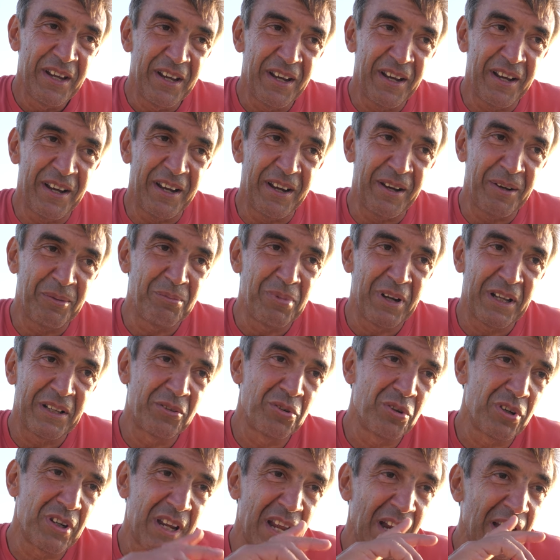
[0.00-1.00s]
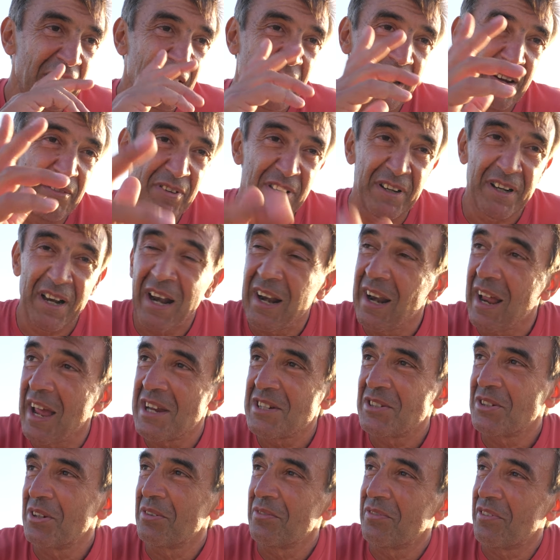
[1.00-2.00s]
Uh, but you can have
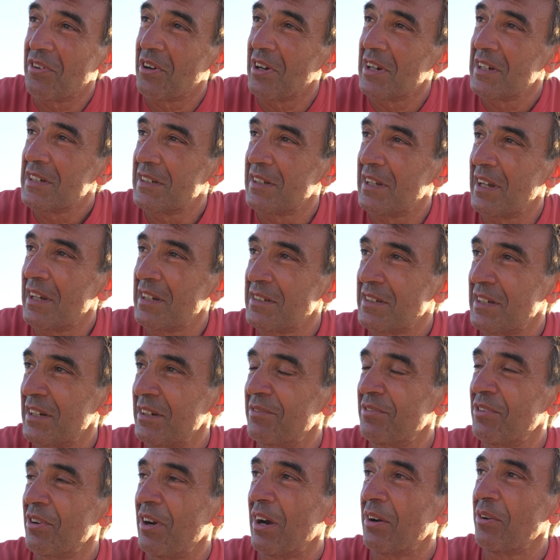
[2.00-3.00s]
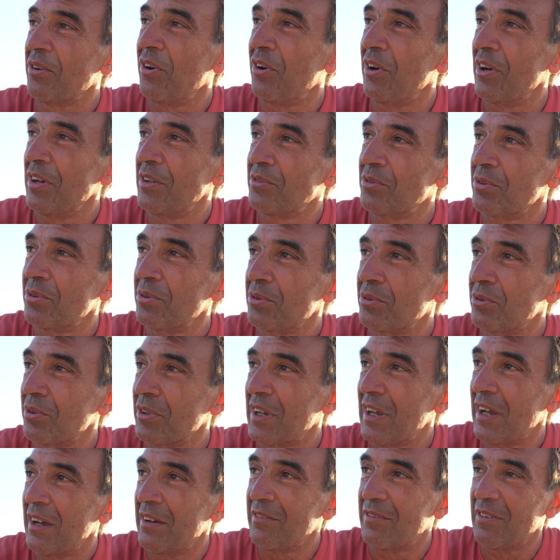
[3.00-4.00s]
inhalation, for instance, if you are going to, to
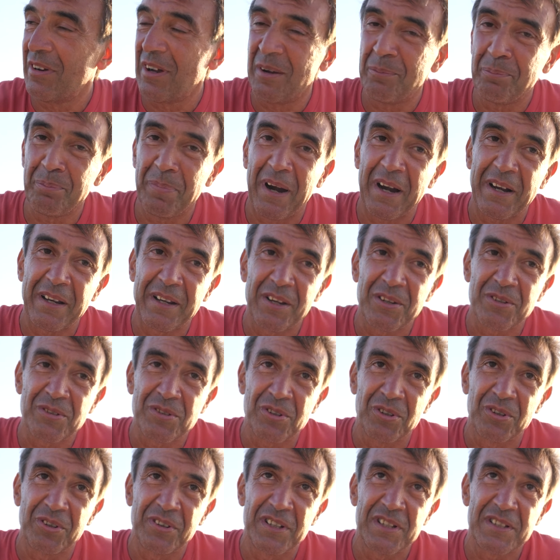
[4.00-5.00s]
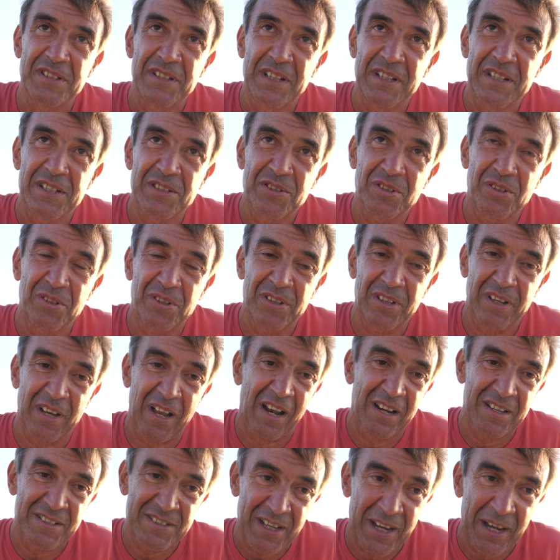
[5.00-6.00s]
have uh, Parkinson's disease or
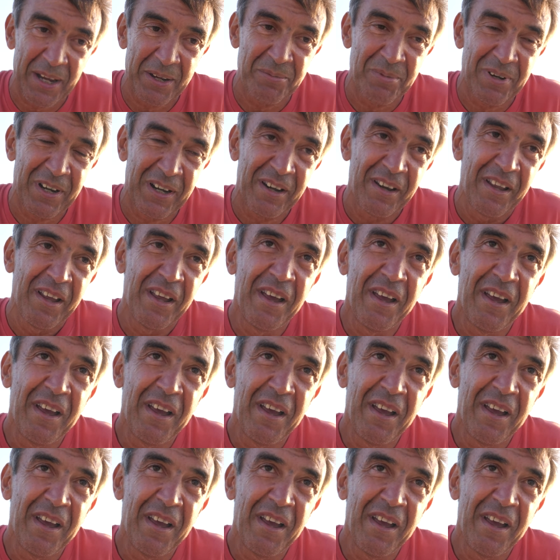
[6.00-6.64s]
Alzheimer,